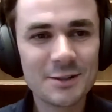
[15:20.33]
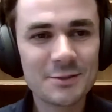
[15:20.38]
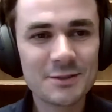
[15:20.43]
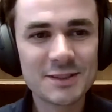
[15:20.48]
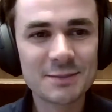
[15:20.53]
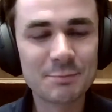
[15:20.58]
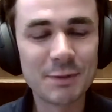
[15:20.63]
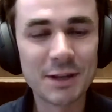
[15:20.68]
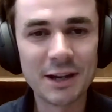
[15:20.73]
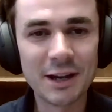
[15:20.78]

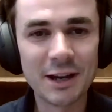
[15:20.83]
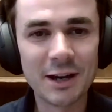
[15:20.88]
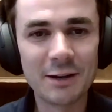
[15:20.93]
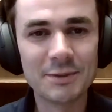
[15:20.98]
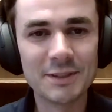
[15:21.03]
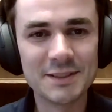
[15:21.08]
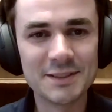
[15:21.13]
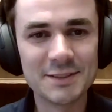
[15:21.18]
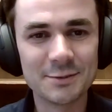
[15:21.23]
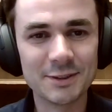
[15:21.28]
spin it up
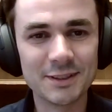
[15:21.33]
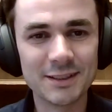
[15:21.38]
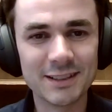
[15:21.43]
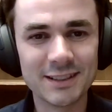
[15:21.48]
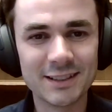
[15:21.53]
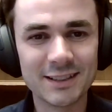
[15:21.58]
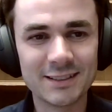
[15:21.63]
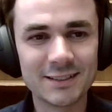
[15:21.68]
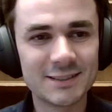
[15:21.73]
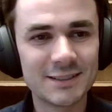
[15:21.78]
into
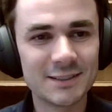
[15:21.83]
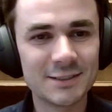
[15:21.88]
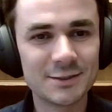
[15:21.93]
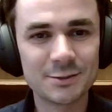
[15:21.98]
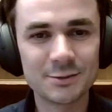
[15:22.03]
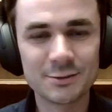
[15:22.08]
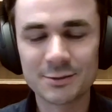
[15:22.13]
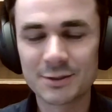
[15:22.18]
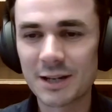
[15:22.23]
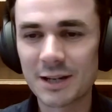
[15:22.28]

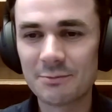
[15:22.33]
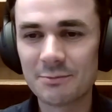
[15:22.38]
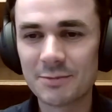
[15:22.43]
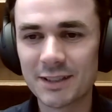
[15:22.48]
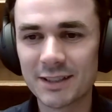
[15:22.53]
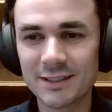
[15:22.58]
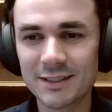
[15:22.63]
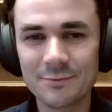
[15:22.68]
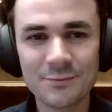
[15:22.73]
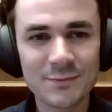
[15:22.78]
a
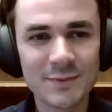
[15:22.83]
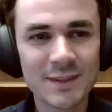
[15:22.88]
company.